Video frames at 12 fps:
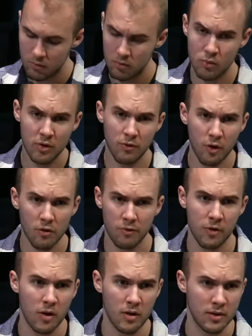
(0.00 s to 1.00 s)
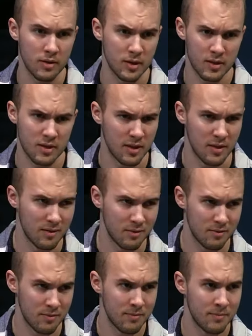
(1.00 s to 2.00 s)
We've all fallen to sin.
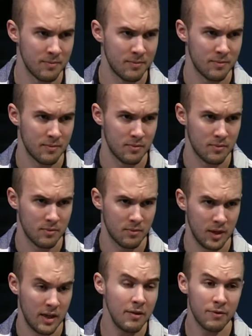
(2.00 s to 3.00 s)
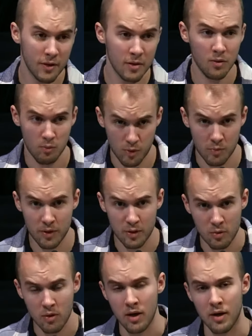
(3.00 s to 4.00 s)
Even when we
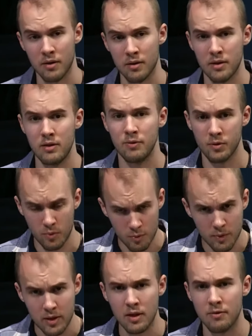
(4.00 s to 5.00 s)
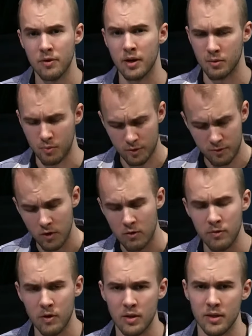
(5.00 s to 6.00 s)
know God, even when we love God, we've all
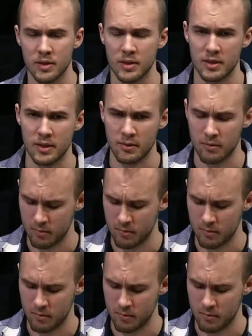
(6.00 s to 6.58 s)
fallen to sin.